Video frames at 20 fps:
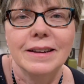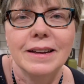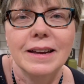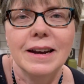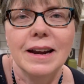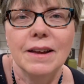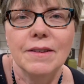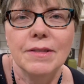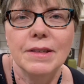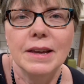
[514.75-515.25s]
And
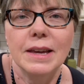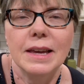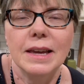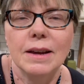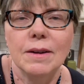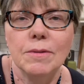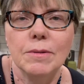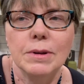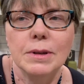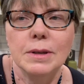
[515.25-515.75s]
I think
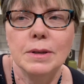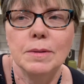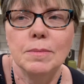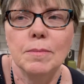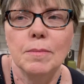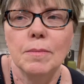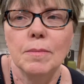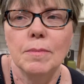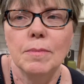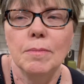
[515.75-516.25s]
it was
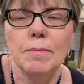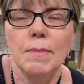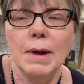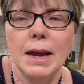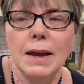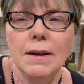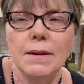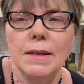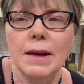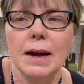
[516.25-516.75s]

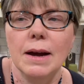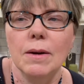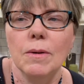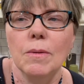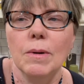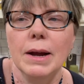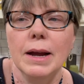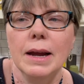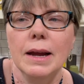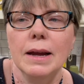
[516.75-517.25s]
made that
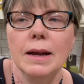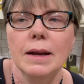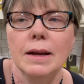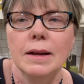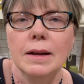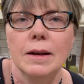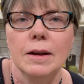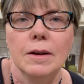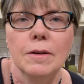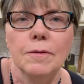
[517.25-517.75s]
way
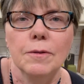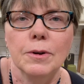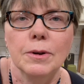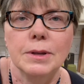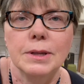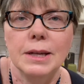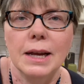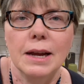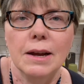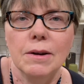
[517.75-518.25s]
for
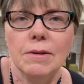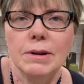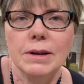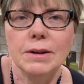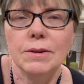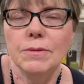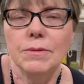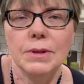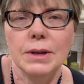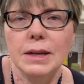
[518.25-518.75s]
sale. I
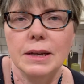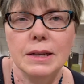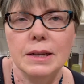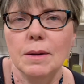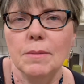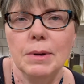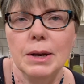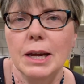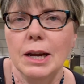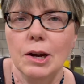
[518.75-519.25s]
don't think
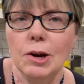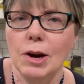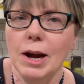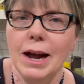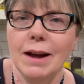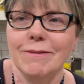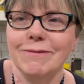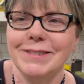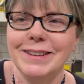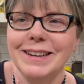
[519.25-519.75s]
somebody
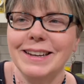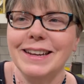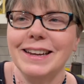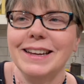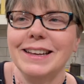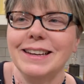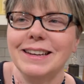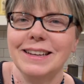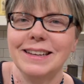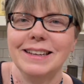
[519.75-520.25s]
crafted it,
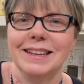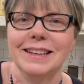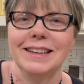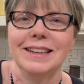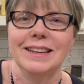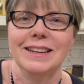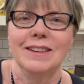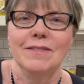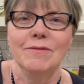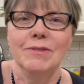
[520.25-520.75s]

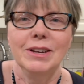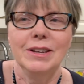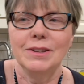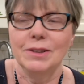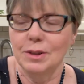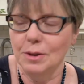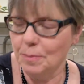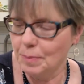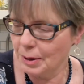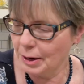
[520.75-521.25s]
but
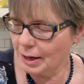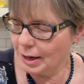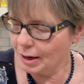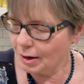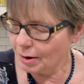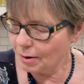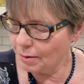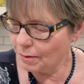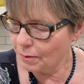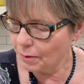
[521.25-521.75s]
super
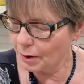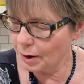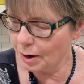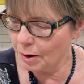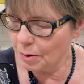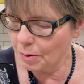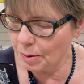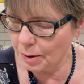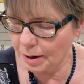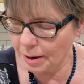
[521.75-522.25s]
cute for a
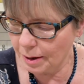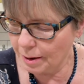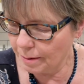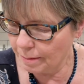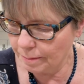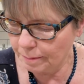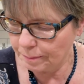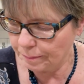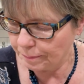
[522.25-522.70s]
quarter.